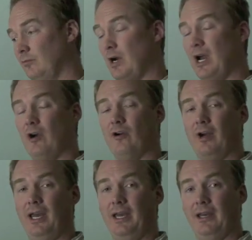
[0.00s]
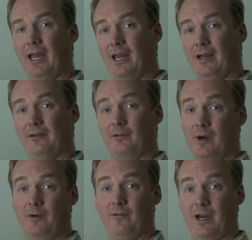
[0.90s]
priority and,
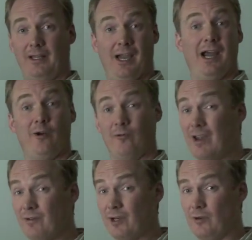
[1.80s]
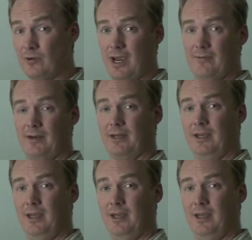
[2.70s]
quite frankly, higher revenue traffic